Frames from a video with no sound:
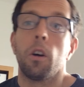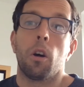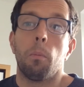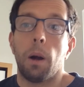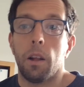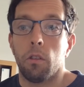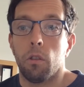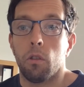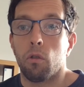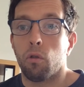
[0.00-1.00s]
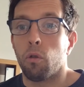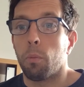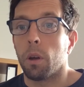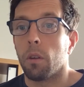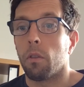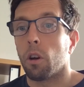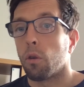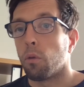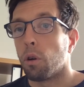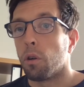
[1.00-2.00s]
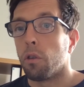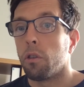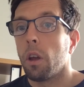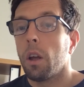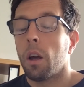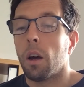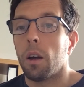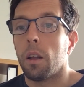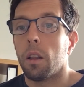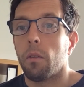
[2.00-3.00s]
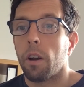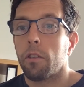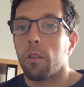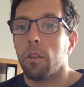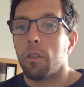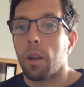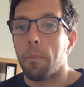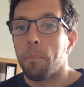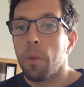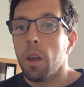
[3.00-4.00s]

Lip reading: compared to the trooping of the crows in the rest of the scene.